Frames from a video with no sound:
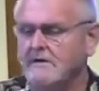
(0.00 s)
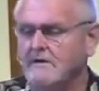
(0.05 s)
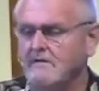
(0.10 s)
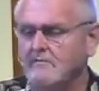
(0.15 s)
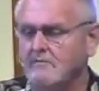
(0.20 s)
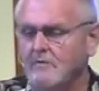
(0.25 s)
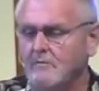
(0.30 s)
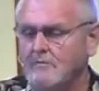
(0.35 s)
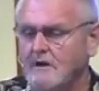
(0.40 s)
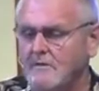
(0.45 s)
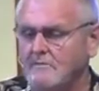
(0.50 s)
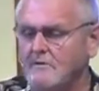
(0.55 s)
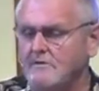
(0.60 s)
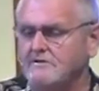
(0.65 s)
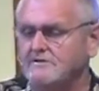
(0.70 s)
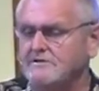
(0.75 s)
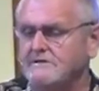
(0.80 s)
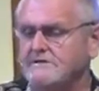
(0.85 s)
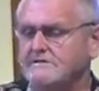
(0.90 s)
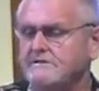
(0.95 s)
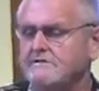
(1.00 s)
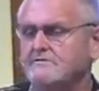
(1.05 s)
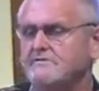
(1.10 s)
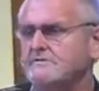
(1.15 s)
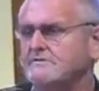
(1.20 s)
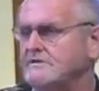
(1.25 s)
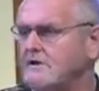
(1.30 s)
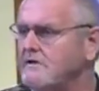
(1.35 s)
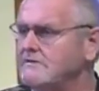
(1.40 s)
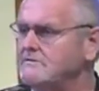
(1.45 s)
remember, Jesus was
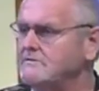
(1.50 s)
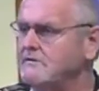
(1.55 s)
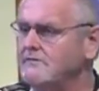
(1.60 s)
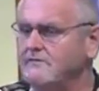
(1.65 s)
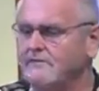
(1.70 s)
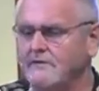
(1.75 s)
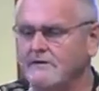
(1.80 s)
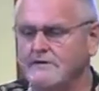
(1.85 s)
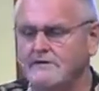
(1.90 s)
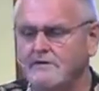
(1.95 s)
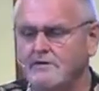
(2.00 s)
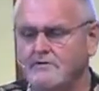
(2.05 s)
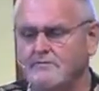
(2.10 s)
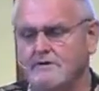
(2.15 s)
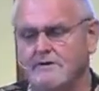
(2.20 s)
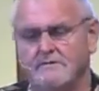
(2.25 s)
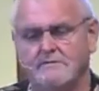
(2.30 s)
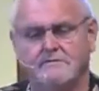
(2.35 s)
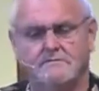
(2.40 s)
also fully human.